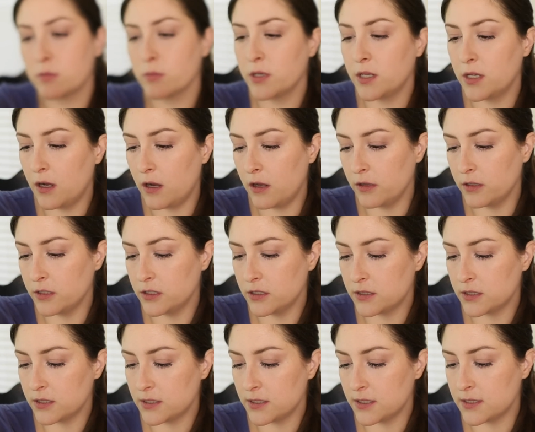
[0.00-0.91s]
$3.
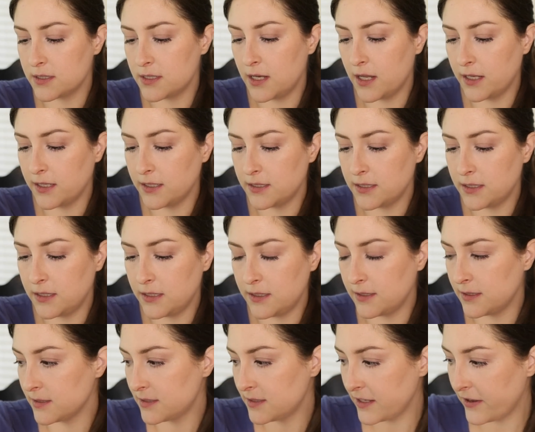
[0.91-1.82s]
It says
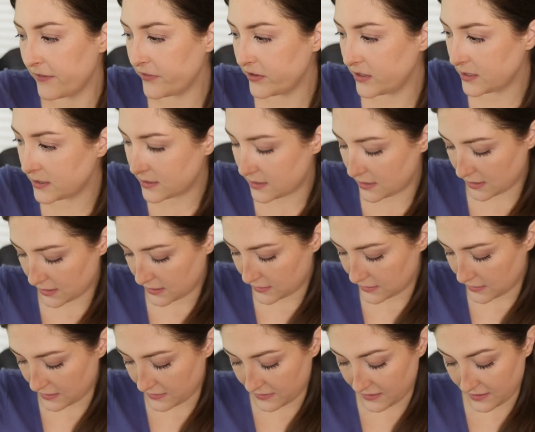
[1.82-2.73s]

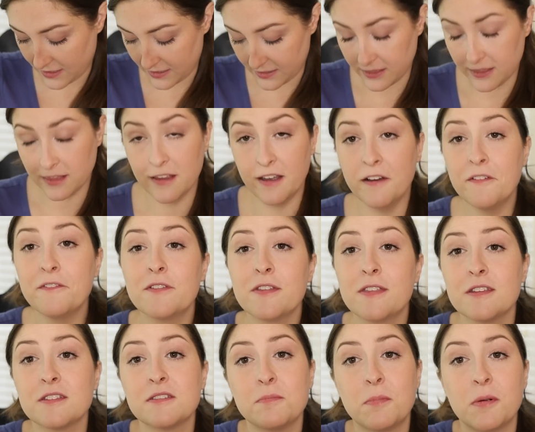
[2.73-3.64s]
1976. And then I loved
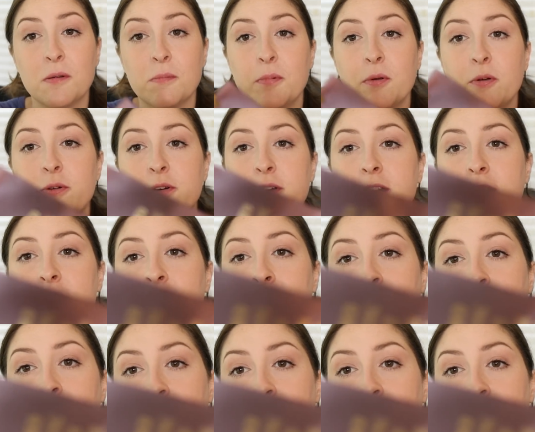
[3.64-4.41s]
this purple one.